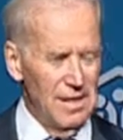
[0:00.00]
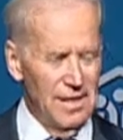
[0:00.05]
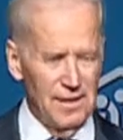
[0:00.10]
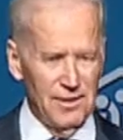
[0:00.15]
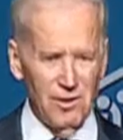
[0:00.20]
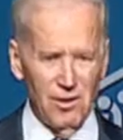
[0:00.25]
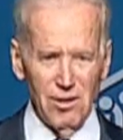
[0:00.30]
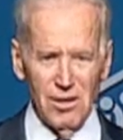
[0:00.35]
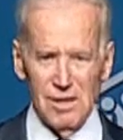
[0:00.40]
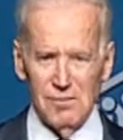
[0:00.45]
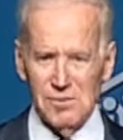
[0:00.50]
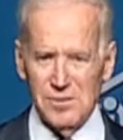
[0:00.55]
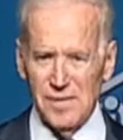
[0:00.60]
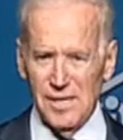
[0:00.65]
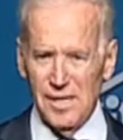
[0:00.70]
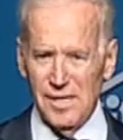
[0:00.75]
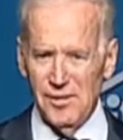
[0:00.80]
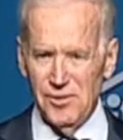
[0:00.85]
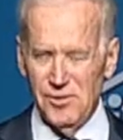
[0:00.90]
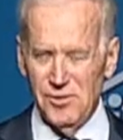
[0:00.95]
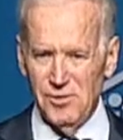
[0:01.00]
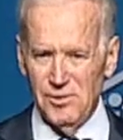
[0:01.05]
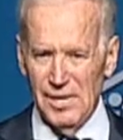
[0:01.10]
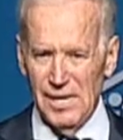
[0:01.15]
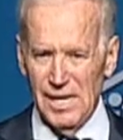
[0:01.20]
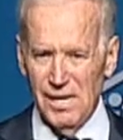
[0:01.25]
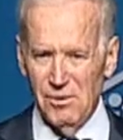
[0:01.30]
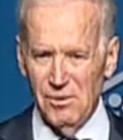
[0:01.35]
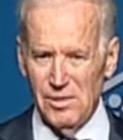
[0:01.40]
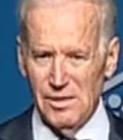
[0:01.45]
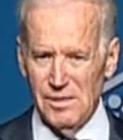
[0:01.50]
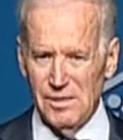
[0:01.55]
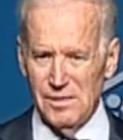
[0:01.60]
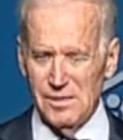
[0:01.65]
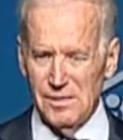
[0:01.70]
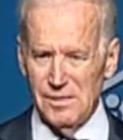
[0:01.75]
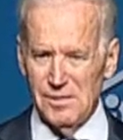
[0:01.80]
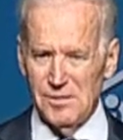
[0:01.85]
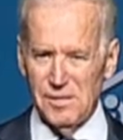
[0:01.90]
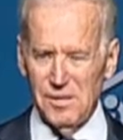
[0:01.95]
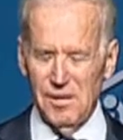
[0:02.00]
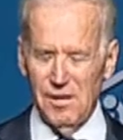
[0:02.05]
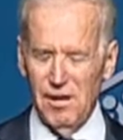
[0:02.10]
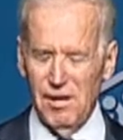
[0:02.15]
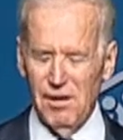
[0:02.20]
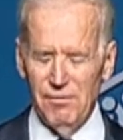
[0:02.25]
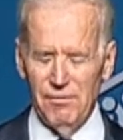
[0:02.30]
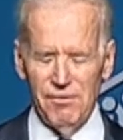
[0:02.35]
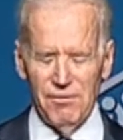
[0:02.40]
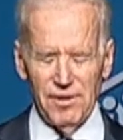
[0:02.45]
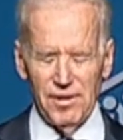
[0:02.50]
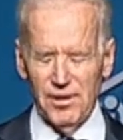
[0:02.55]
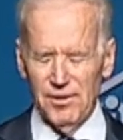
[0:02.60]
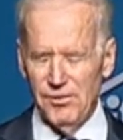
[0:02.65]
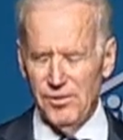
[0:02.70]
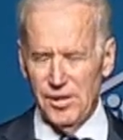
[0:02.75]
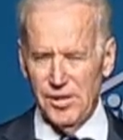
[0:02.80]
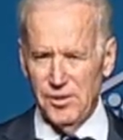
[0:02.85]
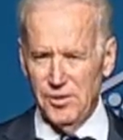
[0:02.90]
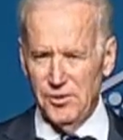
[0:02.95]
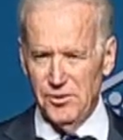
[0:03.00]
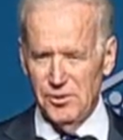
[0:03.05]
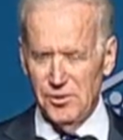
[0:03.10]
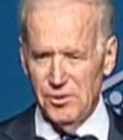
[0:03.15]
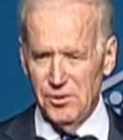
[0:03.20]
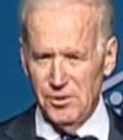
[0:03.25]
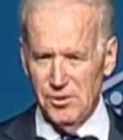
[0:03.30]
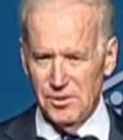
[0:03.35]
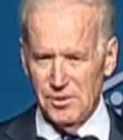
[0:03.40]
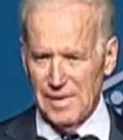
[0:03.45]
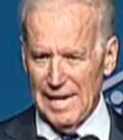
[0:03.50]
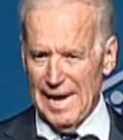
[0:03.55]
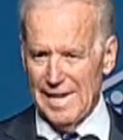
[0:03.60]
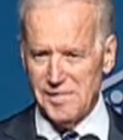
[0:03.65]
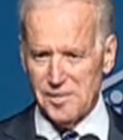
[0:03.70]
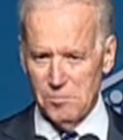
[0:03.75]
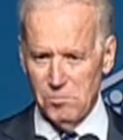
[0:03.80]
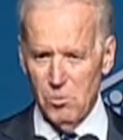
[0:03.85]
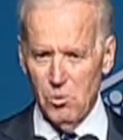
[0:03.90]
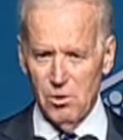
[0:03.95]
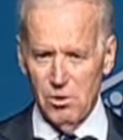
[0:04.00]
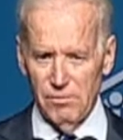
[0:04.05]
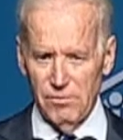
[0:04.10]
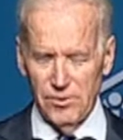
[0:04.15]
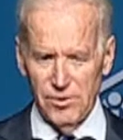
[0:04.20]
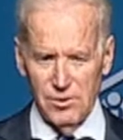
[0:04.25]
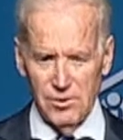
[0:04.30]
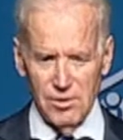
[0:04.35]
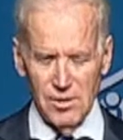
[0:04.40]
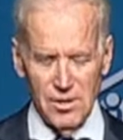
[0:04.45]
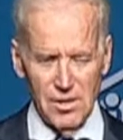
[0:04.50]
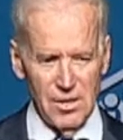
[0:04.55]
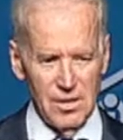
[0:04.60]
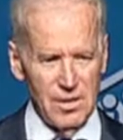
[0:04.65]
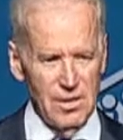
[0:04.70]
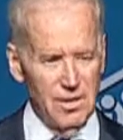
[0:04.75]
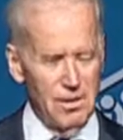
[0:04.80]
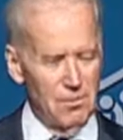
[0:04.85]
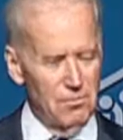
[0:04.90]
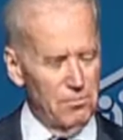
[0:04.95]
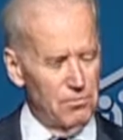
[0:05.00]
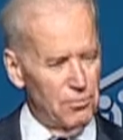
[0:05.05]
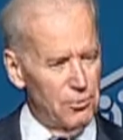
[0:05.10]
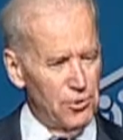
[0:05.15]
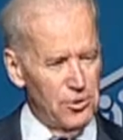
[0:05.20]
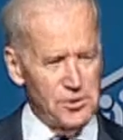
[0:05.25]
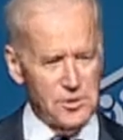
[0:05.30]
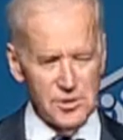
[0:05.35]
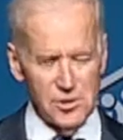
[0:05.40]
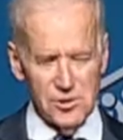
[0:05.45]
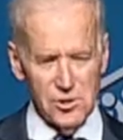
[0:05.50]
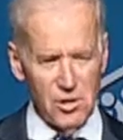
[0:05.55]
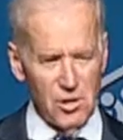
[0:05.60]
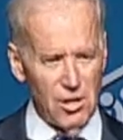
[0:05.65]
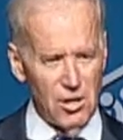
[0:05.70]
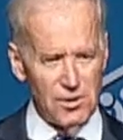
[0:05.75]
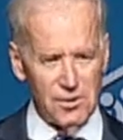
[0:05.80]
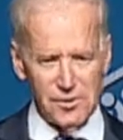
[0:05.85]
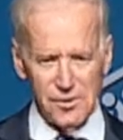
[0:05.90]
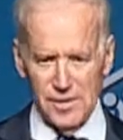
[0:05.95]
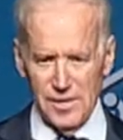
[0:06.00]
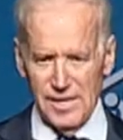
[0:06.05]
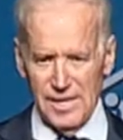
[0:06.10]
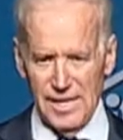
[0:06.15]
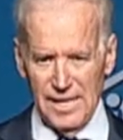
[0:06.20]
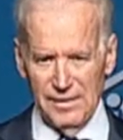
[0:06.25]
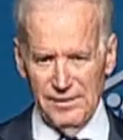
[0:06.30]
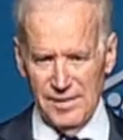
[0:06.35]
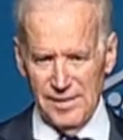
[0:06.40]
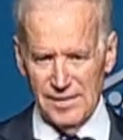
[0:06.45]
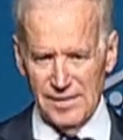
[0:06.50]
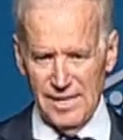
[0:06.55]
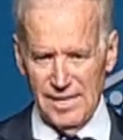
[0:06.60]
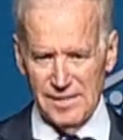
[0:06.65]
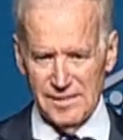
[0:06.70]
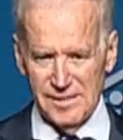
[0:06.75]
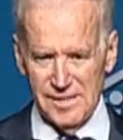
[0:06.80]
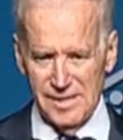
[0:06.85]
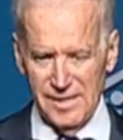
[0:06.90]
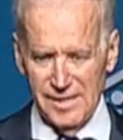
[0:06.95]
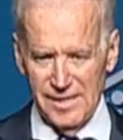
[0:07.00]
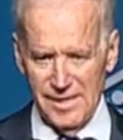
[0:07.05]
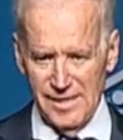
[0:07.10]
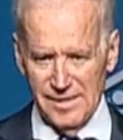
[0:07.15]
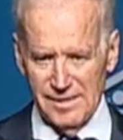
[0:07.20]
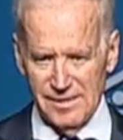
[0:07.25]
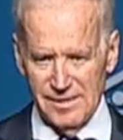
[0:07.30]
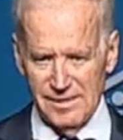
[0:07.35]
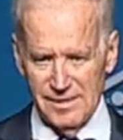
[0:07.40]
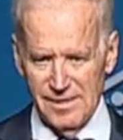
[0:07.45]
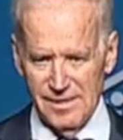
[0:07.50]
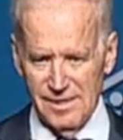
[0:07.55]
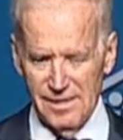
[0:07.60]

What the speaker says: And all I'm saying to you now is, it's an unfair thing to do, is ask more of you. Push as hard as you can these last 10 days.